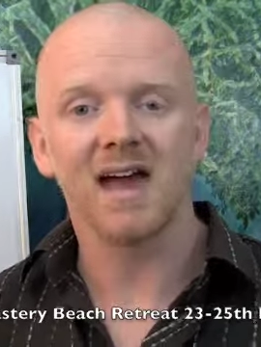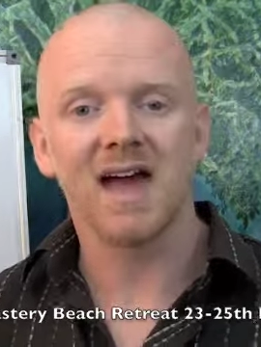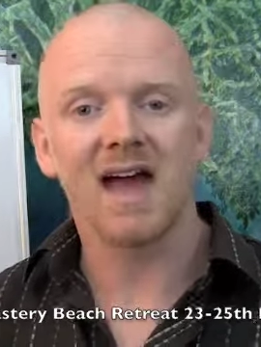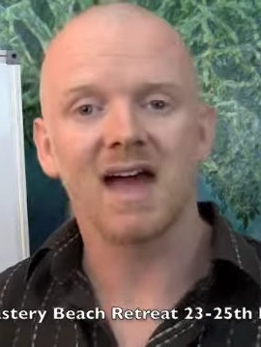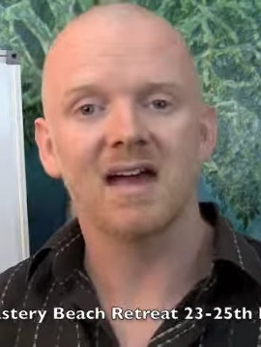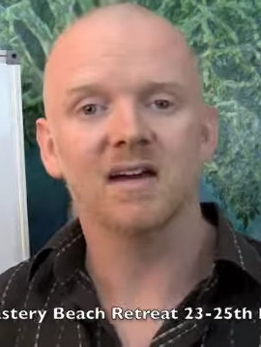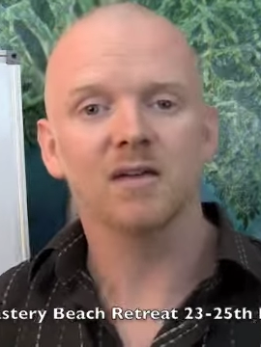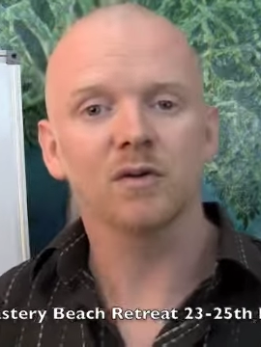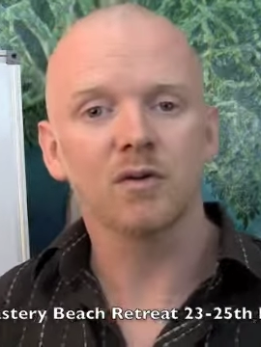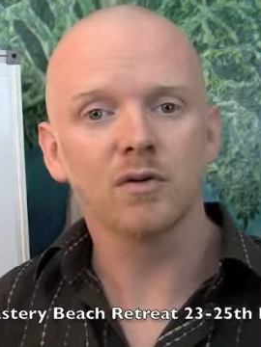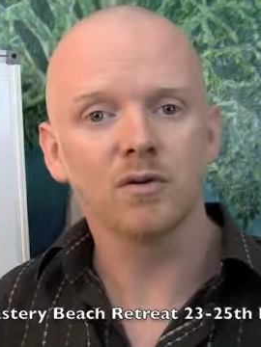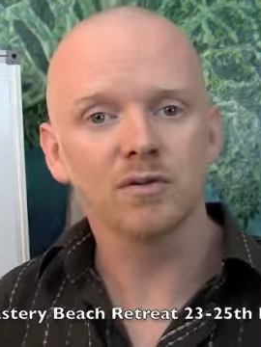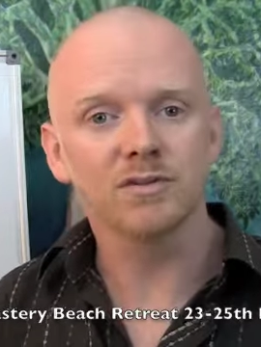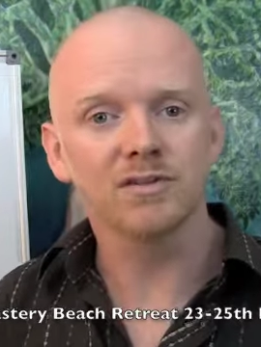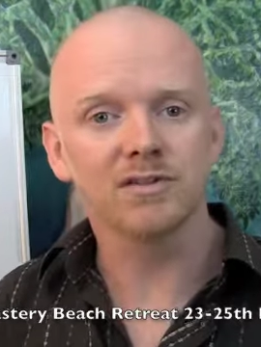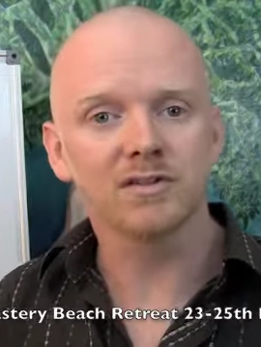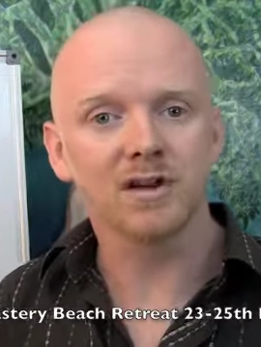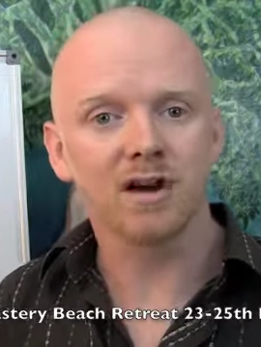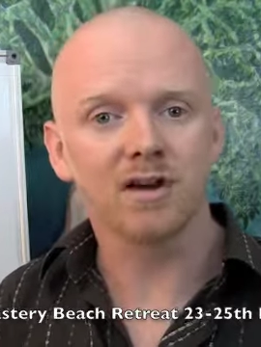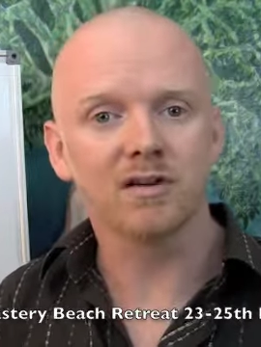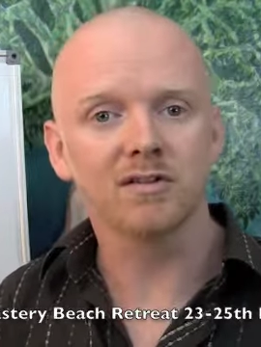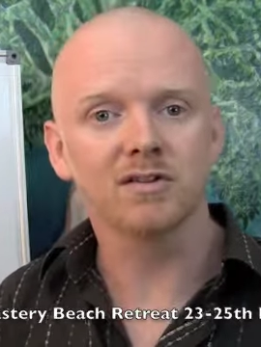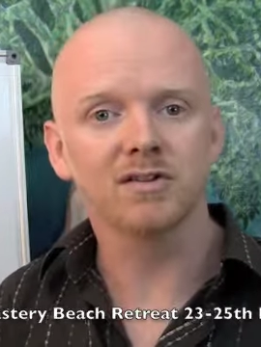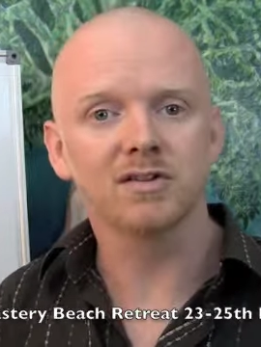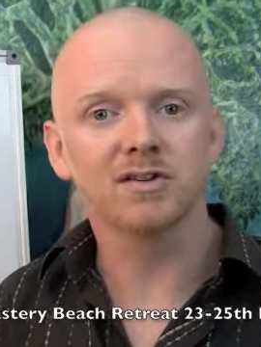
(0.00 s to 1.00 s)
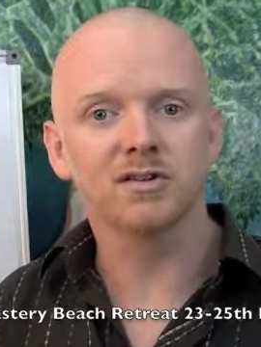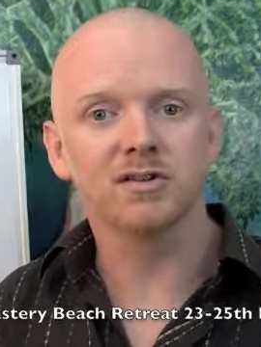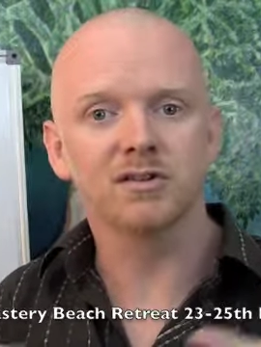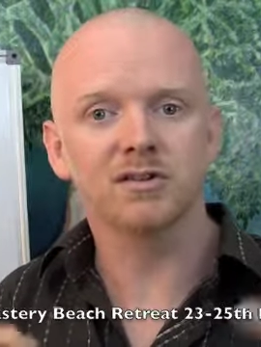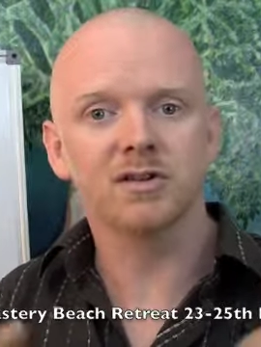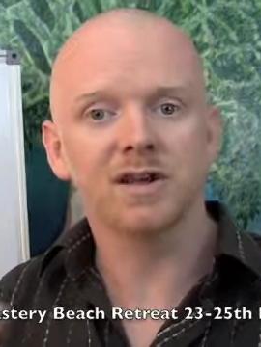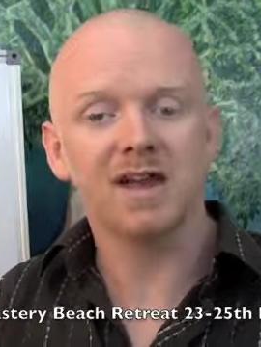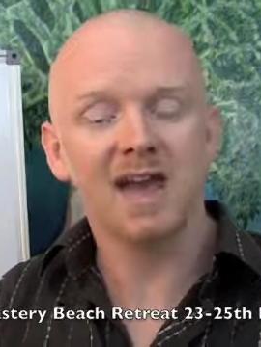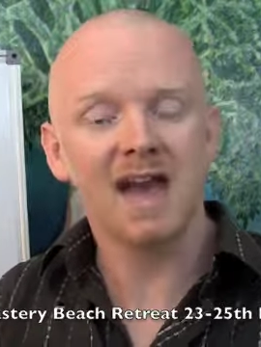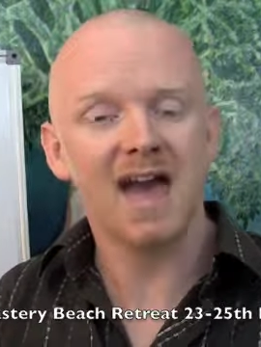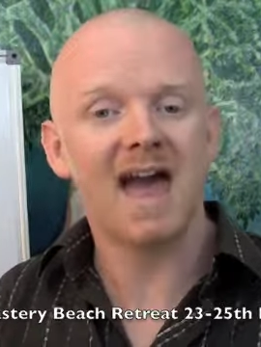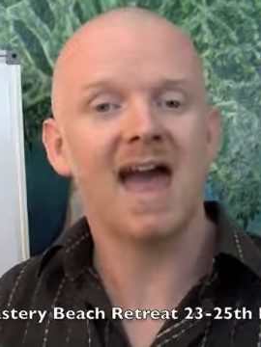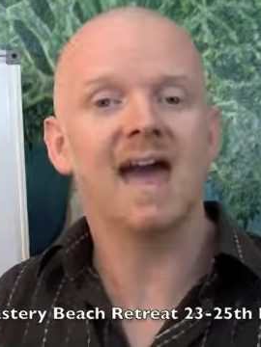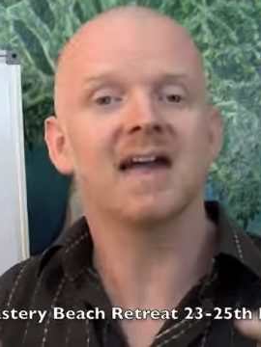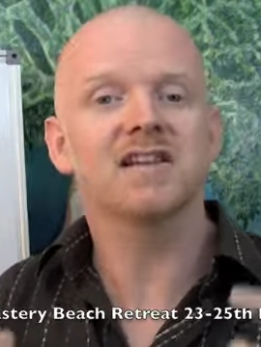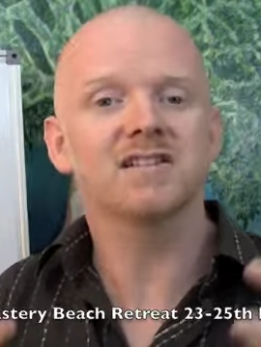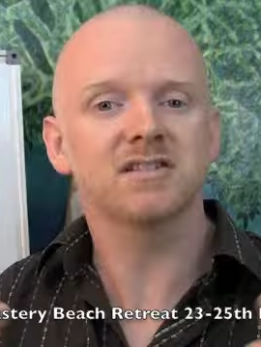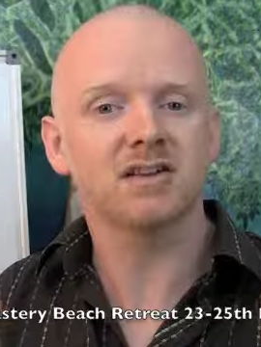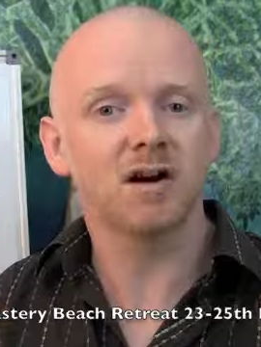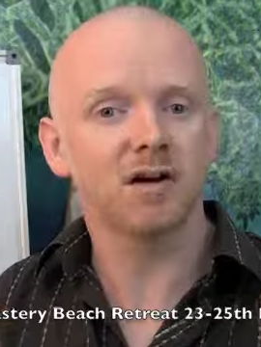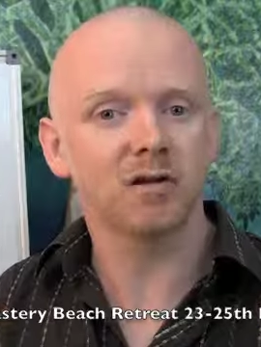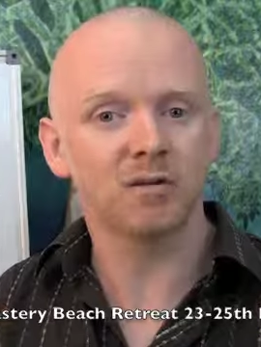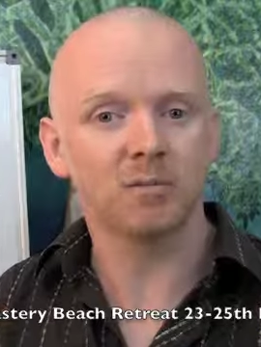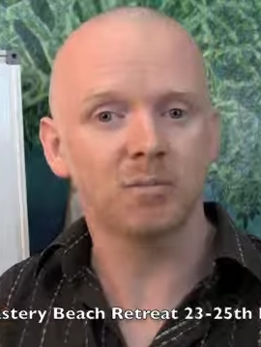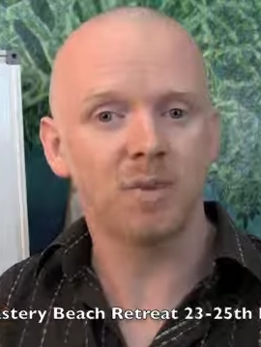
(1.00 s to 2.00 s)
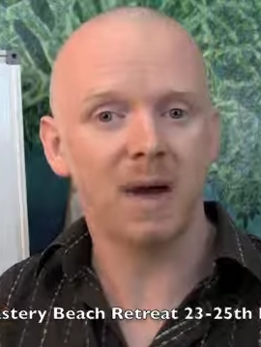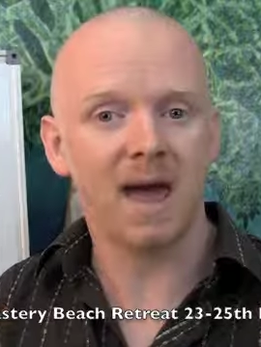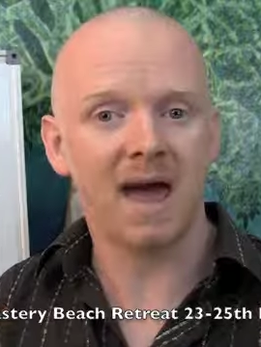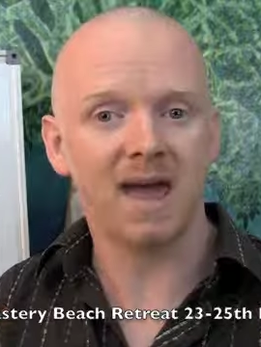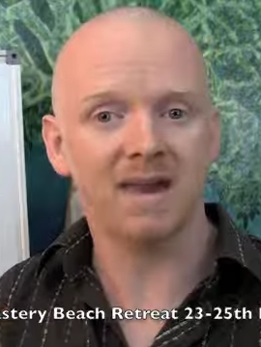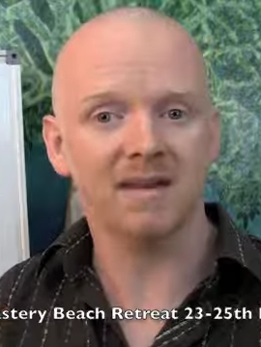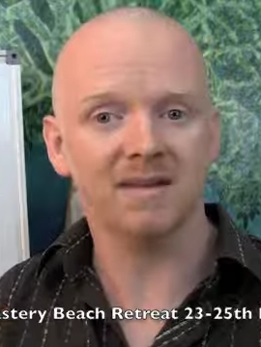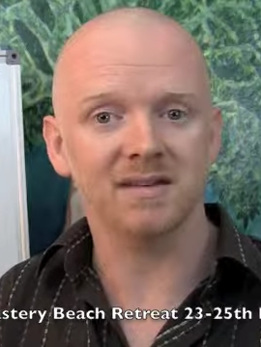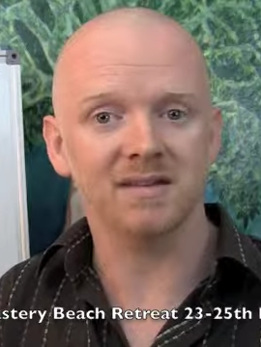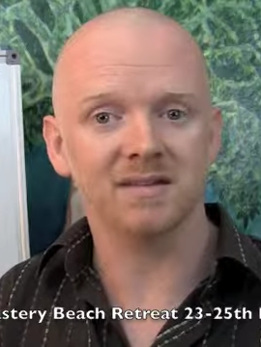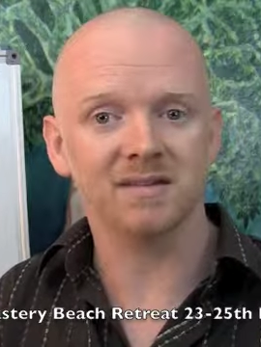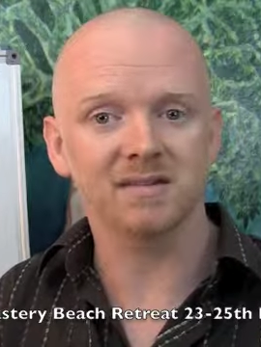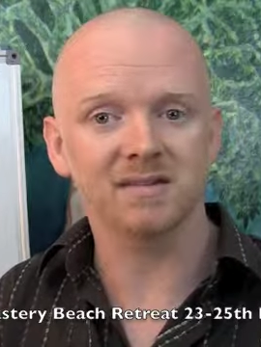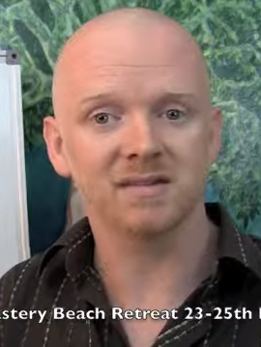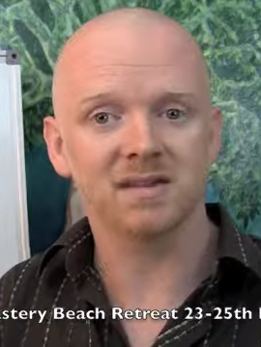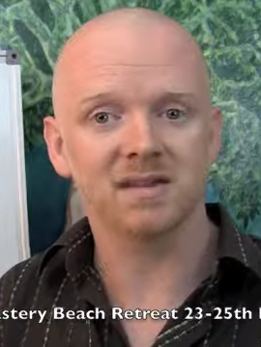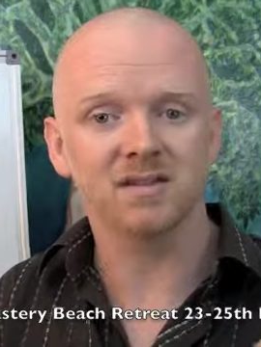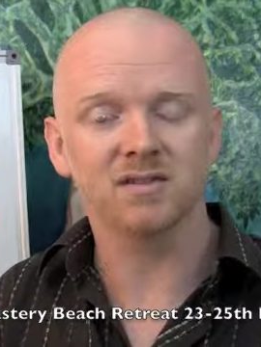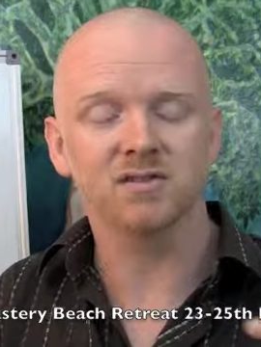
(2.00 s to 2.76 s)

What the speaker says: and also to catch old patterns,